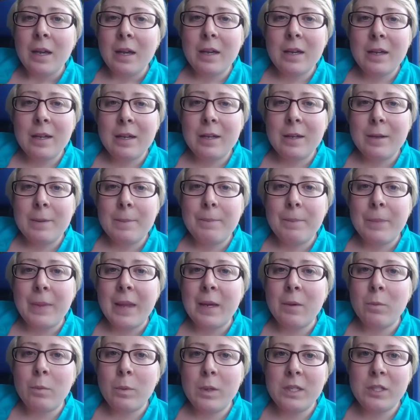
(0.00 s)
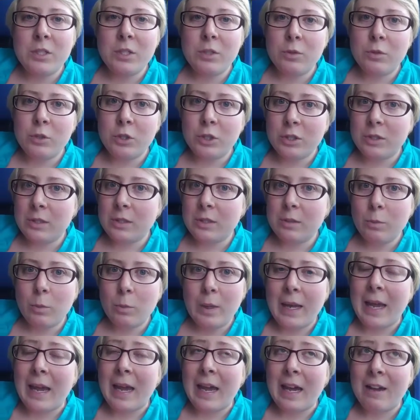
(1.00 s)
Um, and we do just,
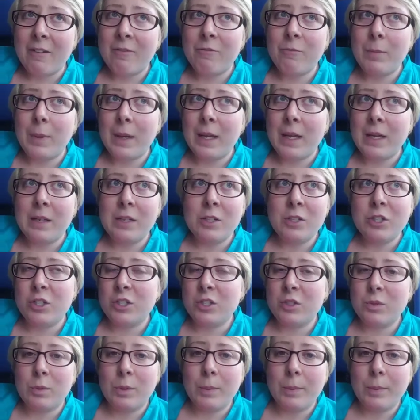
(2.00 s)
we have been just